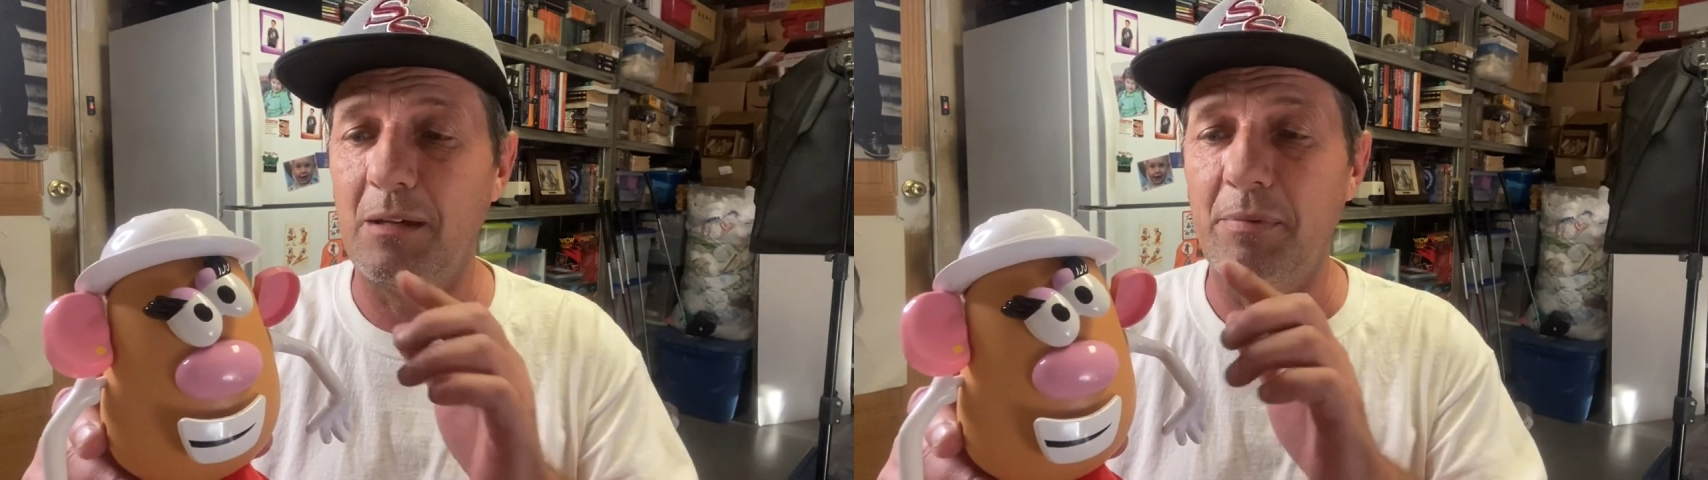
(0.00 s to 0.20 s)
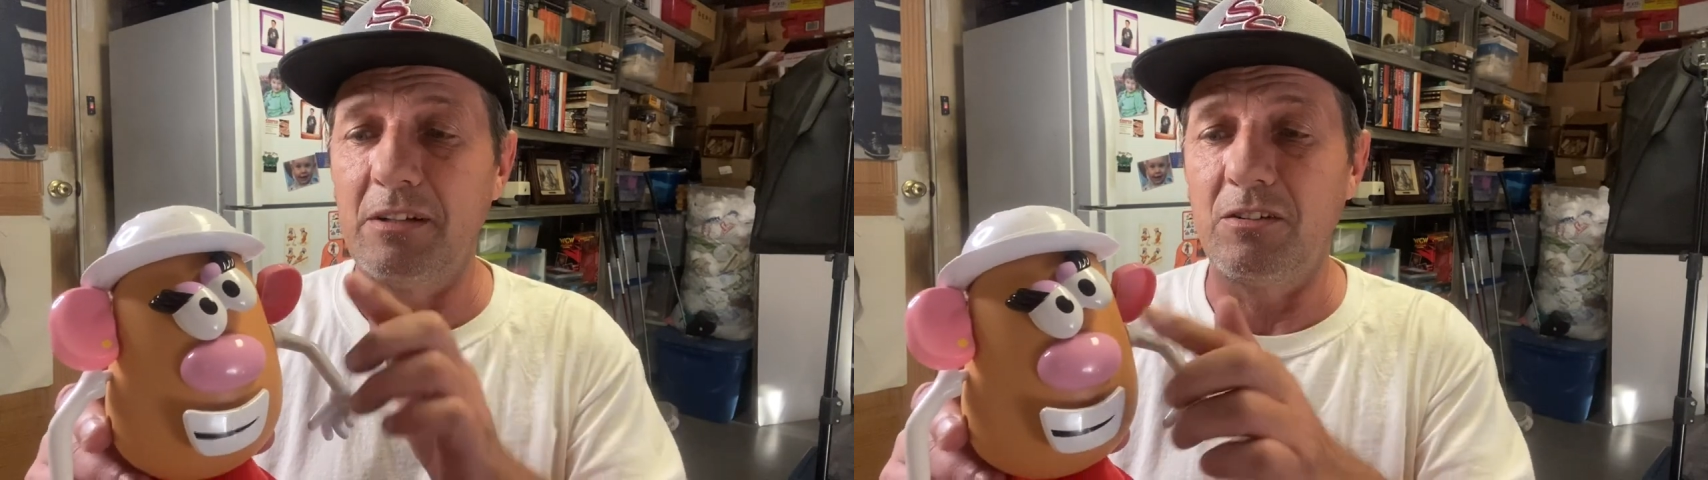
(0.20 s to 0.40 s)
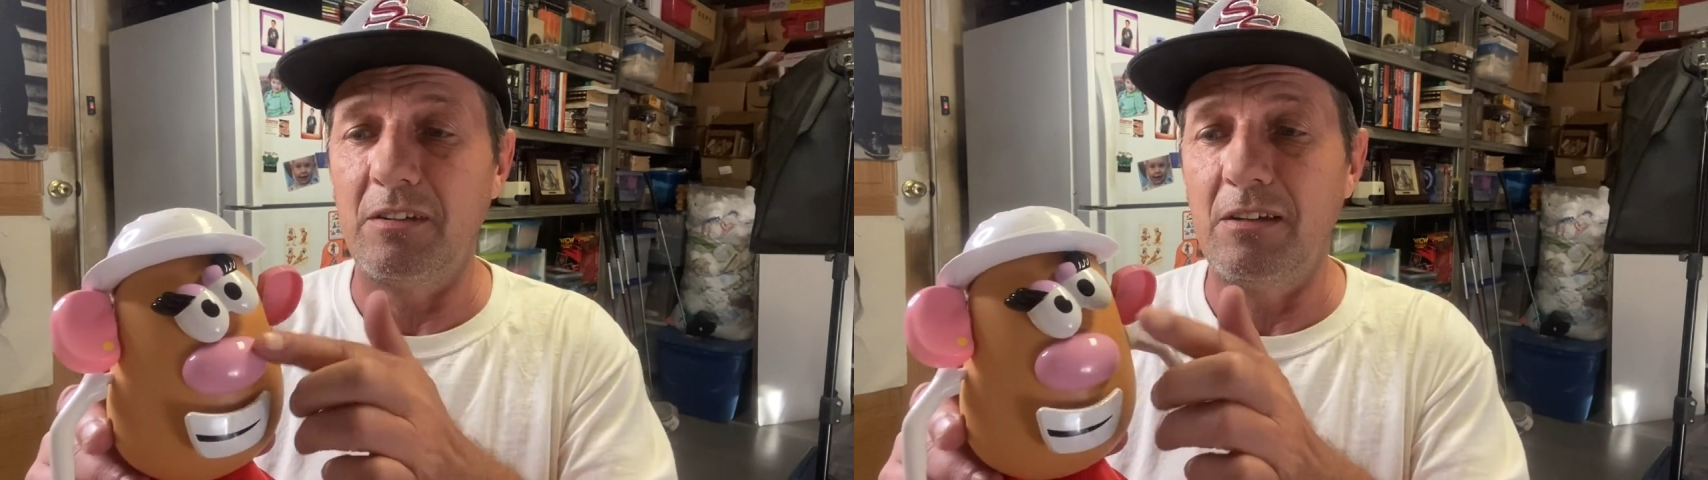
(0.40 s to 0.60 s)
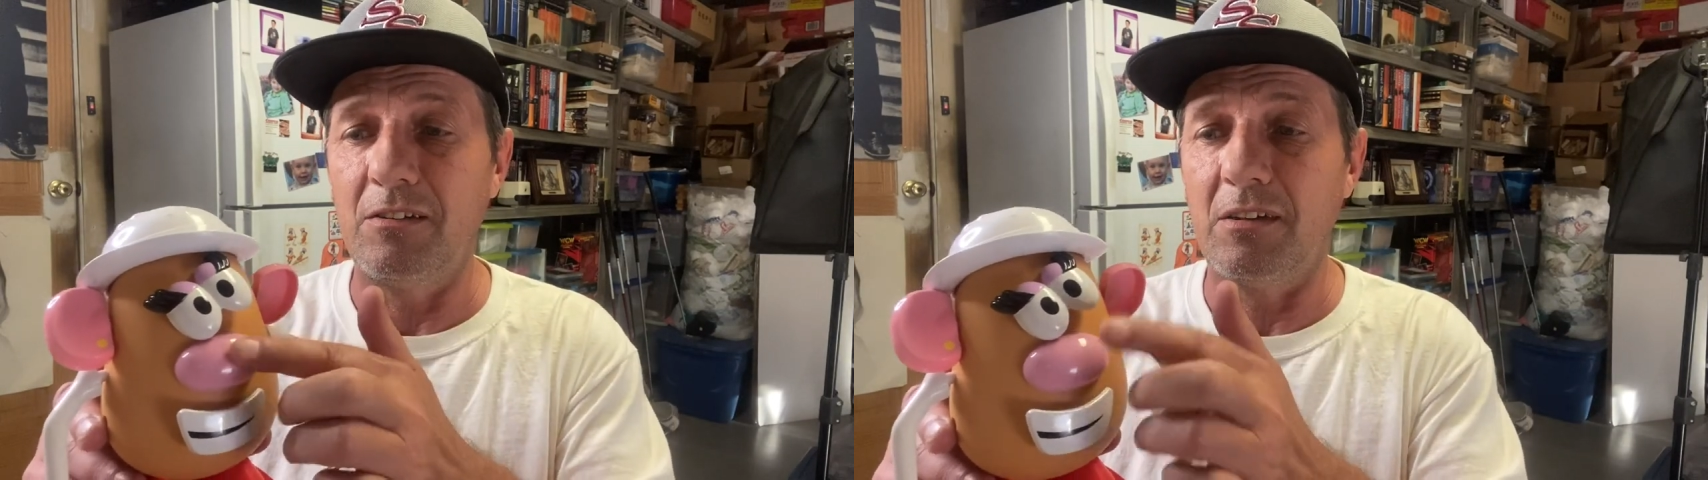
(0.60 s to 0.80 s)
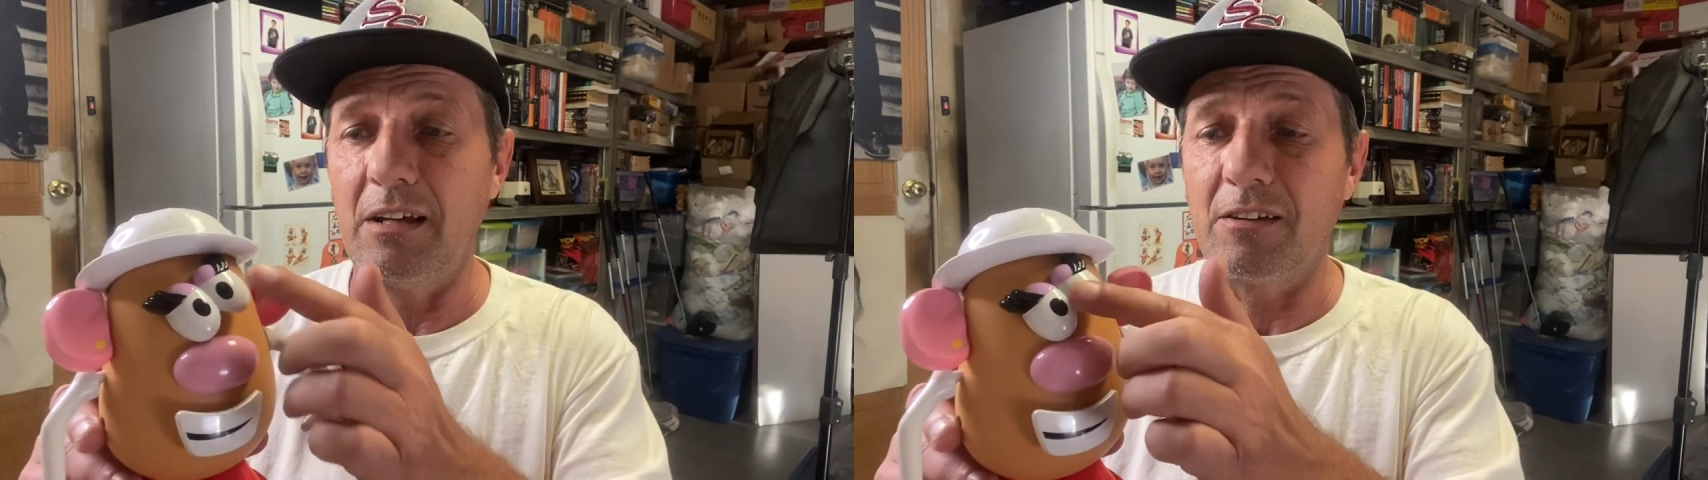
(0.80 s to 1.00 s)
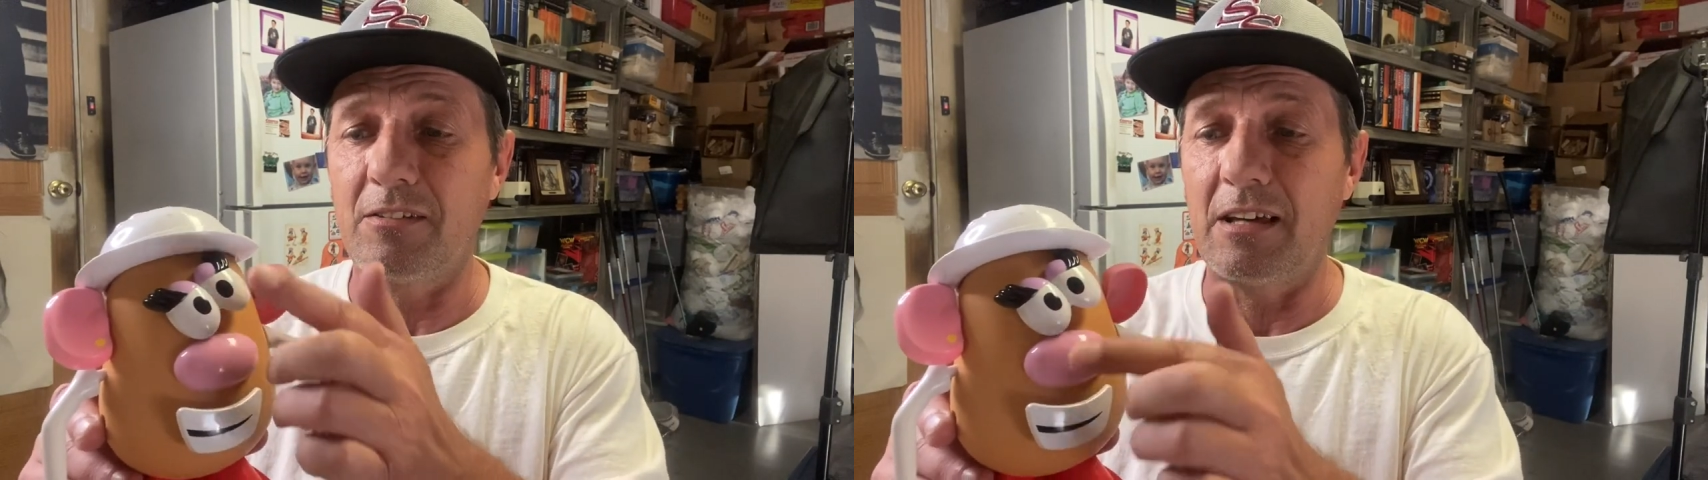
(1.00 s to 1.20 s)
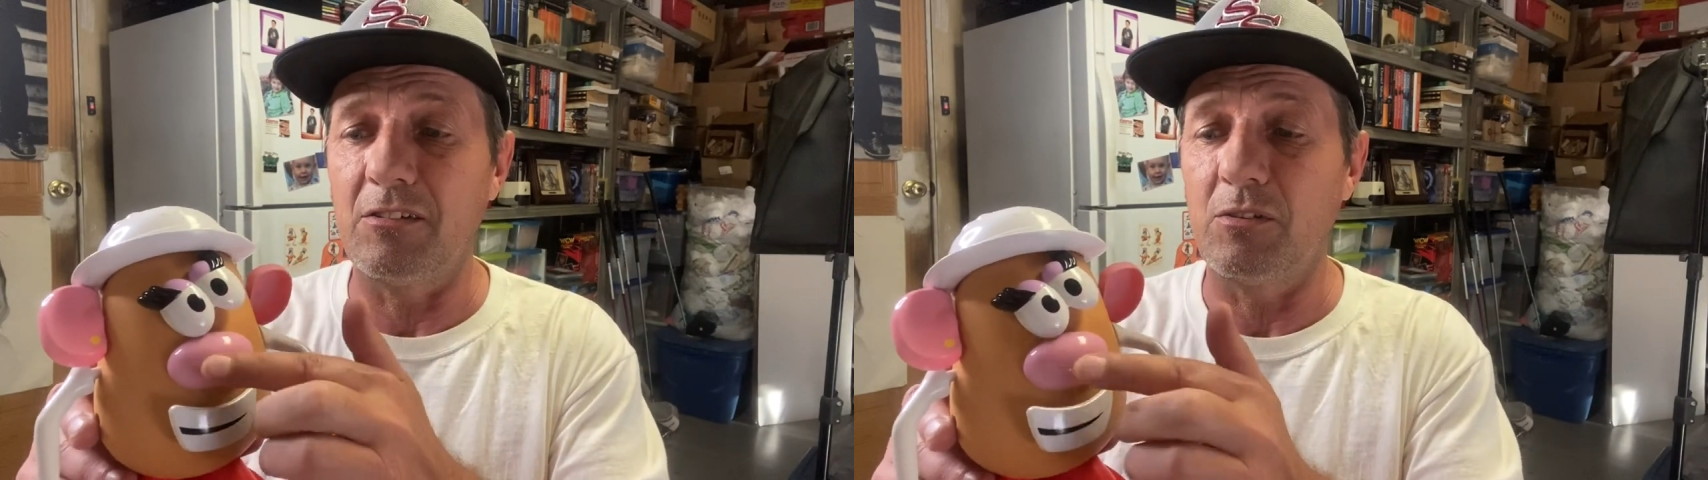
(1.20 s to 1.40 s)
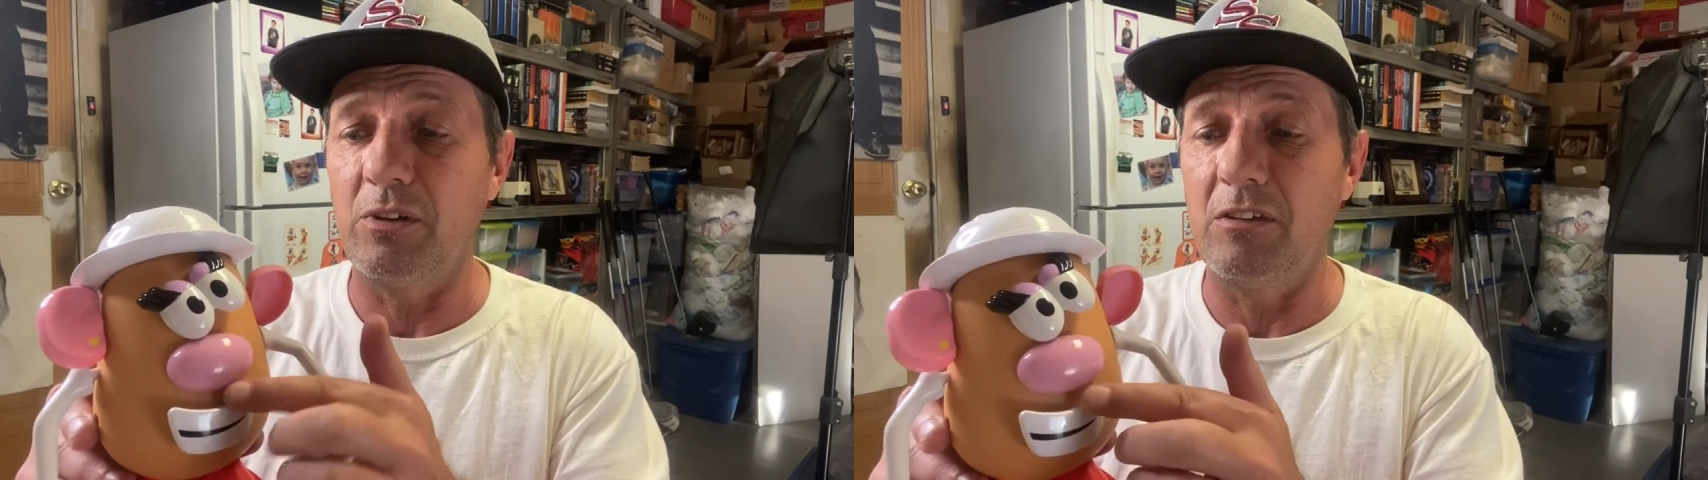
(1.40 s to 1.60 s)
a bunch of these
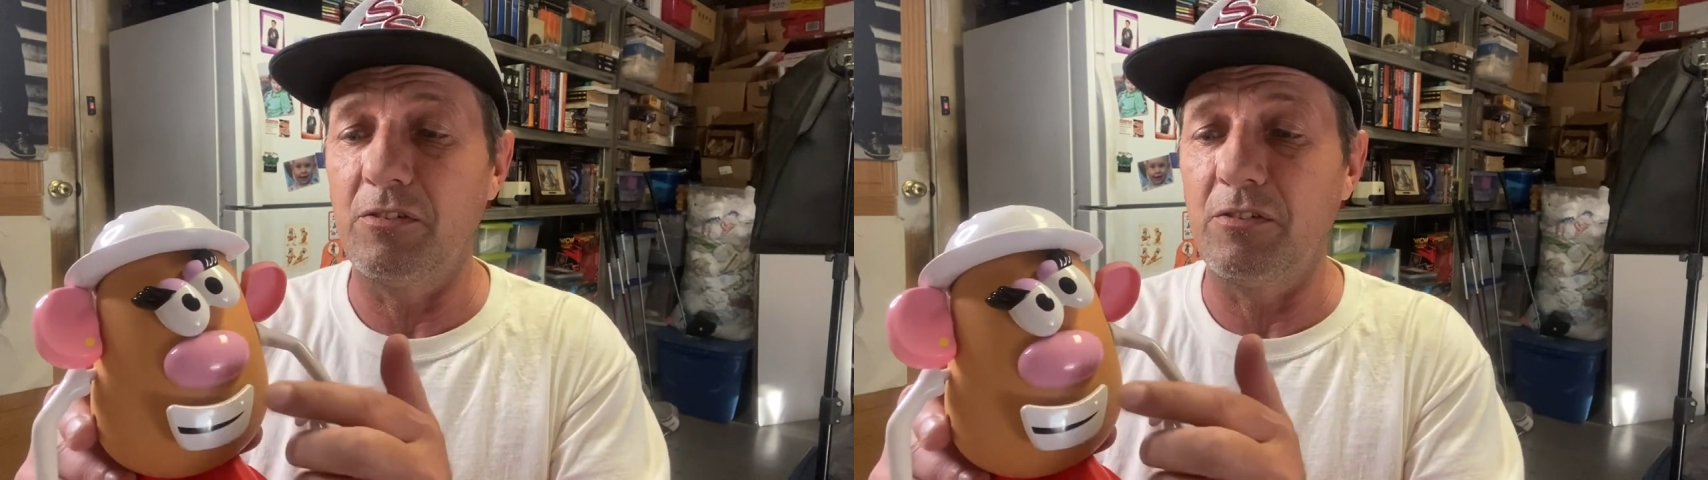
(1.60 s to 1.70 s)
accessories